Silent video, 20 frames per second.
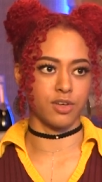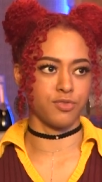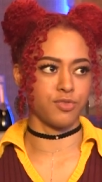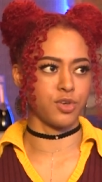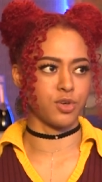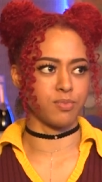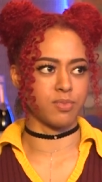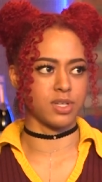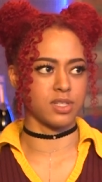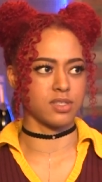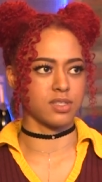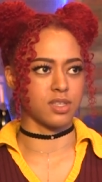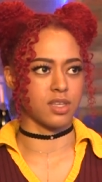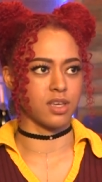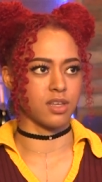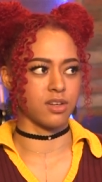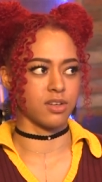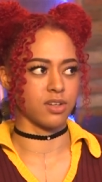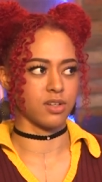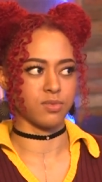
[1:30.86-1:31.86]
a few months
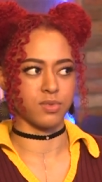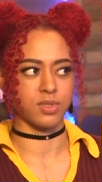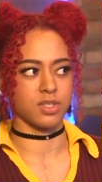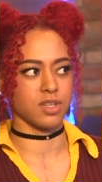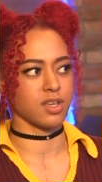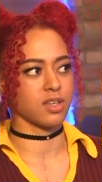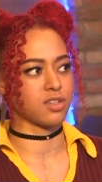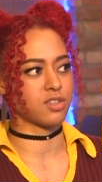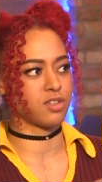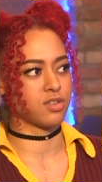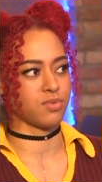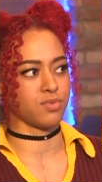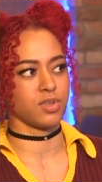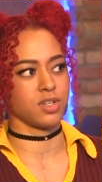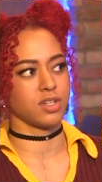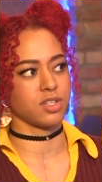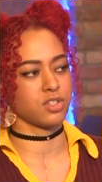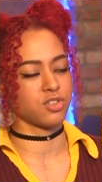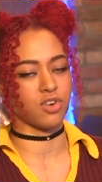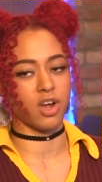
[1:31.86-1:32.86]
later, and was like, "Do you want
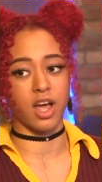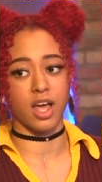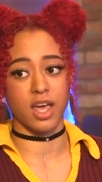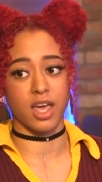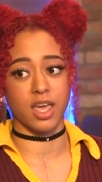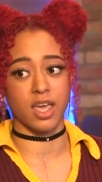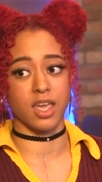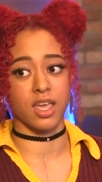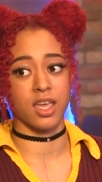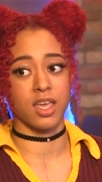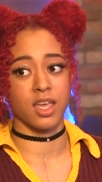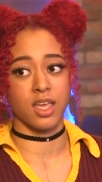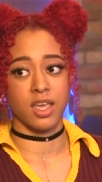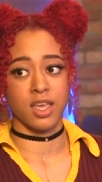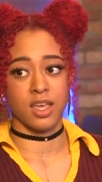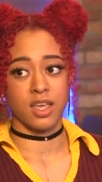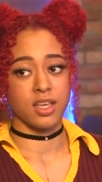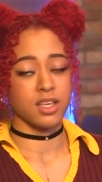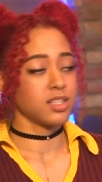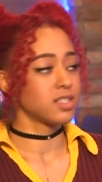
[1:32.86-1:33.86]
to try
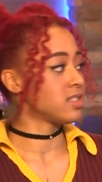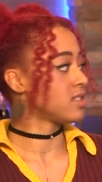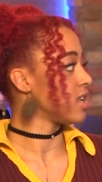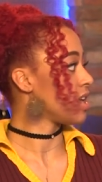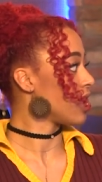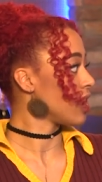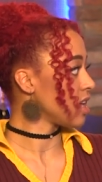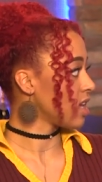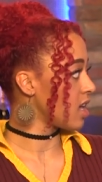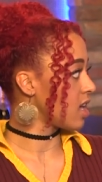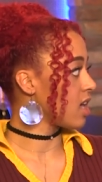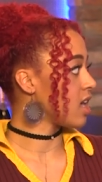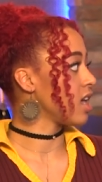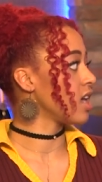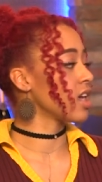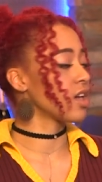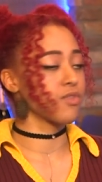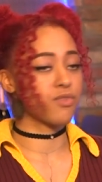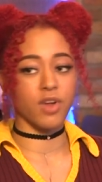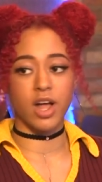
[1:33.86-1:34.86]

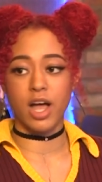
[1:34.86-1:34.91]
singing and